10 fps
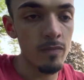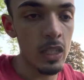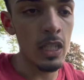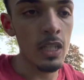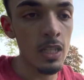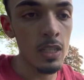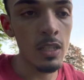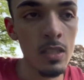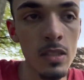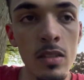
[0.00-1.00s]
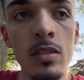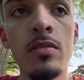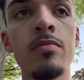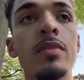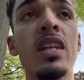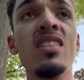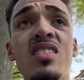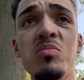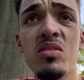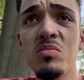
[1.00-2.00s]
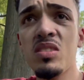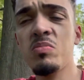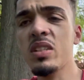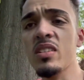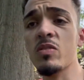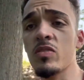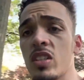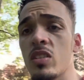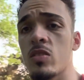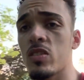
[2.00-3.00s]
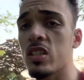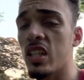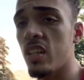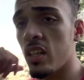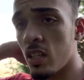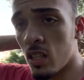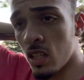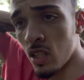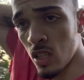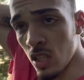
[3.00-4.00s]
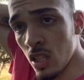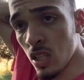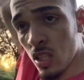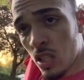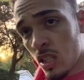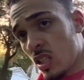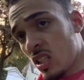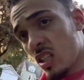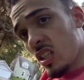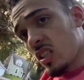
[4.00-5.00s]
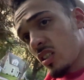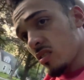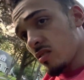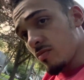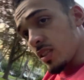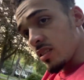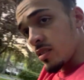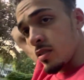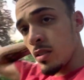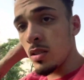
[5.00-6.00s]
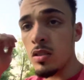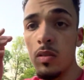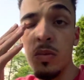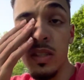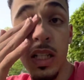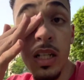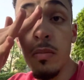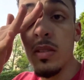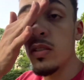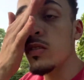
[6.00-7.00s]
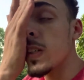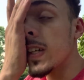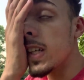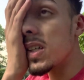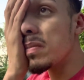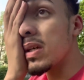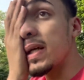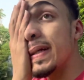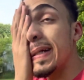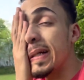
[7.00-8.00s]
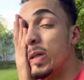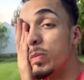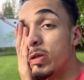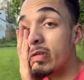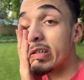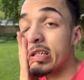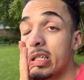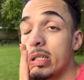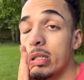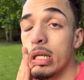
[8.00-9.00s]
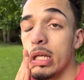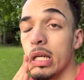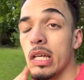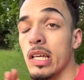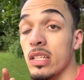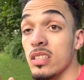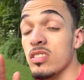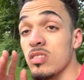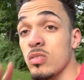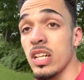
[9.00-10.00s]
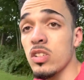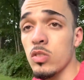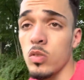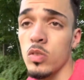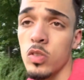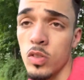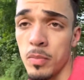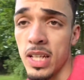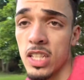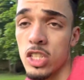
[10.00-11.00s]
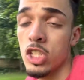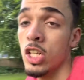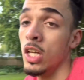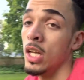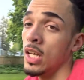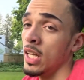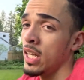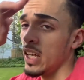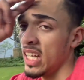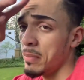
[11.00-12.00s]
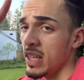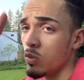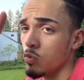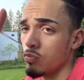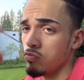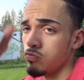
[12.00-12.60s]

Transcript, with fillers: And um, yeah, that'll pretty much be it for videos for today. And um, yeah, so please like, comment, subscribe, and I hope Karan, aka Kenneth, is still down to do the match. And I'm out.